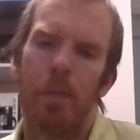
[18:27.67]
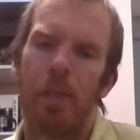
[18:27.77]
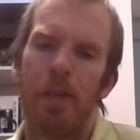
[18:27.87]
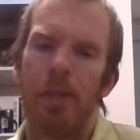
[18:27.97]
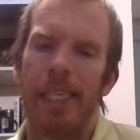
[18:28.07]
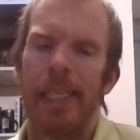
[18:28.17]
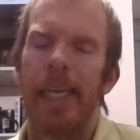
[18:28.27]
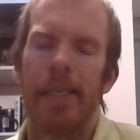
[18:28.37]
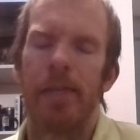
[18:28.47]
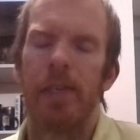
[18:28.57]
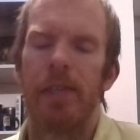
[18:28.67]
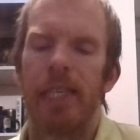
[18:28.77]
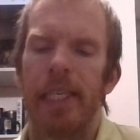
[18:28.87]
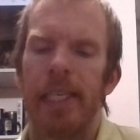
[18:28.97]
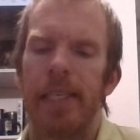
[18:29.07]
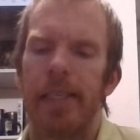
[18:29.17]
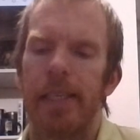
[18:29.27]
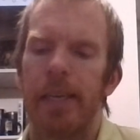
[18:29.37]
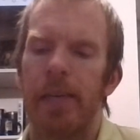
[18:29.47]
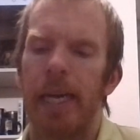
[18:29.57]
between 10 and 15 years
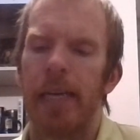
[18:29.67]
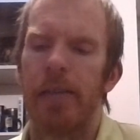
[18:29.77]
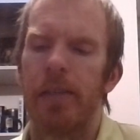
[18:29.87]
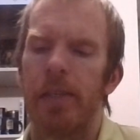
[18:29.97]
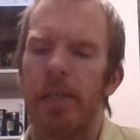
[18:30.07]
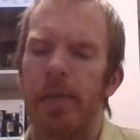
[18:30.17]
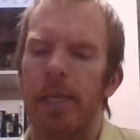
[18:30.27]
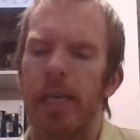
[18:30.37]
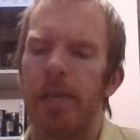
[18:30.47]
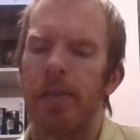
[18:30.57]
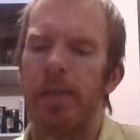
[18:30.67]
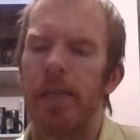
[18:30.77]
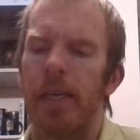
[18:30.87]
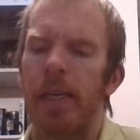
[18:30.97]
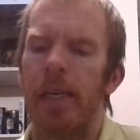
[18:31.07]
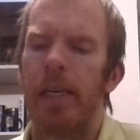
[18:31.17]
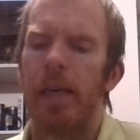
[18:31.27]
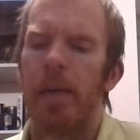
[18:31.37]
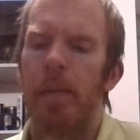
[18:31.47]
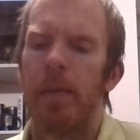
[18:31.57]
ago, actually, when I was
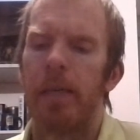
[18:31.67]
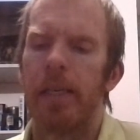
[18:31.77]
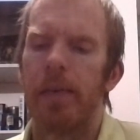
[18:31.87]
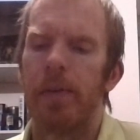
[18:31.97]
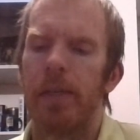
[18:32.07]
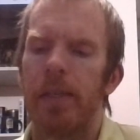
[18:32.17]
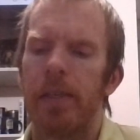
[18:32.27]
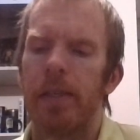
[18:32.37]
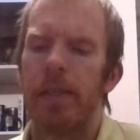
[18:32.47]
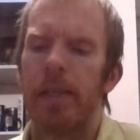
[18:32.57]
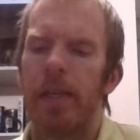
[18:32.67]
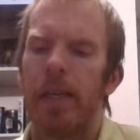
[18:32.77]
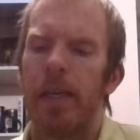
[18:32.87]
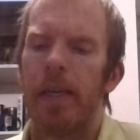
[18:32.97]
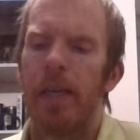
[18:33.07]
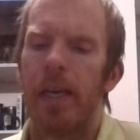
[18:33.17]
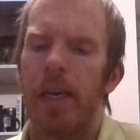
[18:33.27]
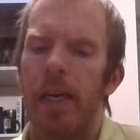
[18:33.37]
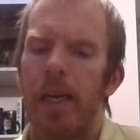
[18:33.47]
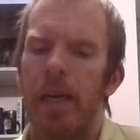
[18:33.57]
playing with
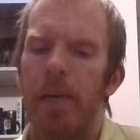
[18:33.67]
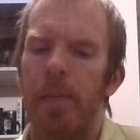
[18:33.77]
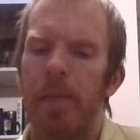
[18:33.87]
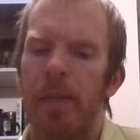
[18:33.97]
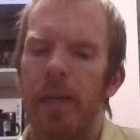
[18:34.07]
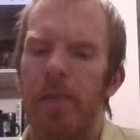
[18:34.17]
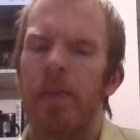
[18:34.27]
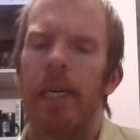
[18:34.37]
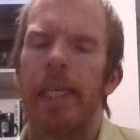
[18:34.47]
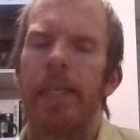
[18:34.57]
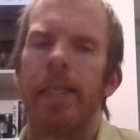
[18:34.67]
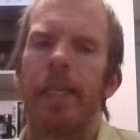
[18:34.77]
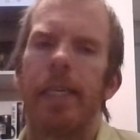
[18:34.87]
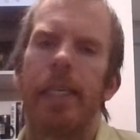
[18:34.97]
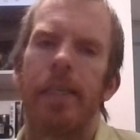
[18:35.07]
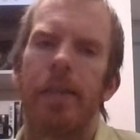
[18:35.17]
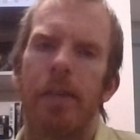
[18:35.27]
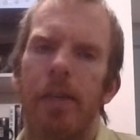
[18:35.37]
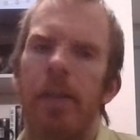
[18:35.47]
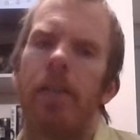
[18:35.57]
a friend
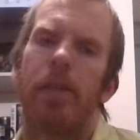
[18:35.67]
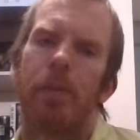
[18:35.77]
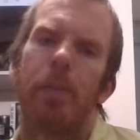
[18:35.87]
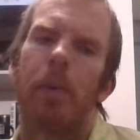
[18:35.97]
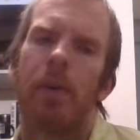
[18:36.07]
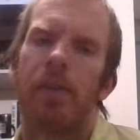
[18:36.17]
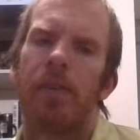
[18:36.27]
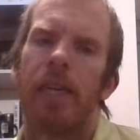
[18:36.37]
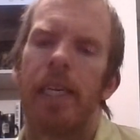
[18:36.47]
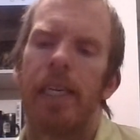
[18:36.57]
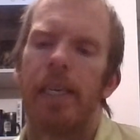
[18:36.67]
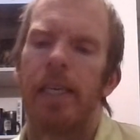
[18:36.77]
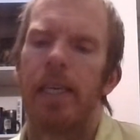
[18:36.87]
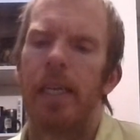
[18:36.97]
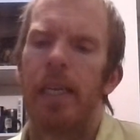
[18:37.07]
and her boyfriend.